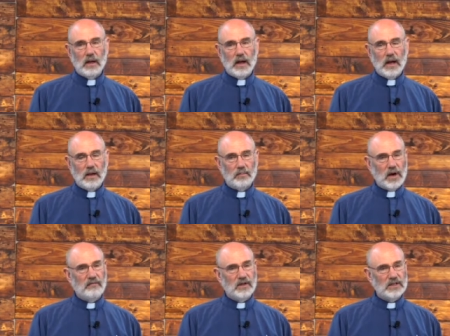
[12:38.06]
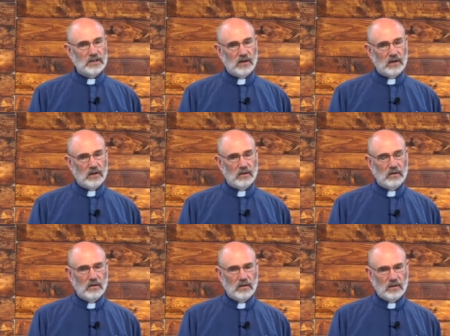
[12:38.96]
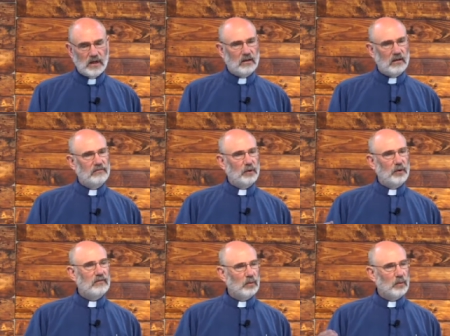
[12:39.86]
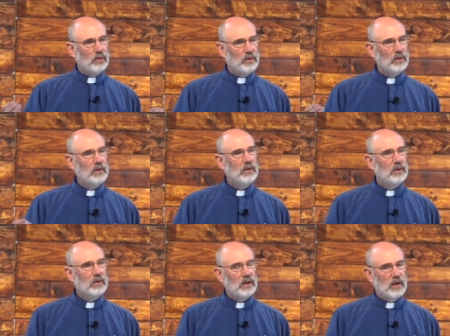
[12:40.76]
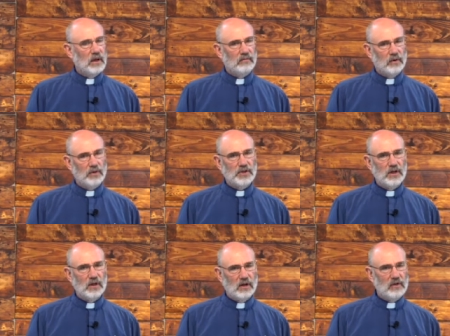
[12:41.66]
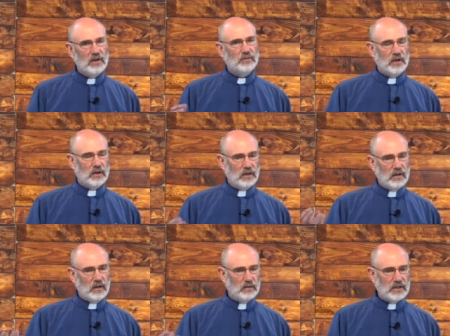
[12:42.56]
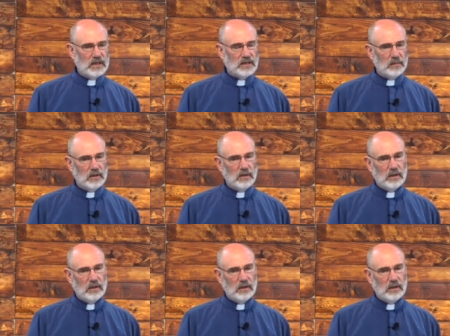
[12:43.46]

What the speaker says: And prophets are kind of the fully formed version of Israel in the Old Testament.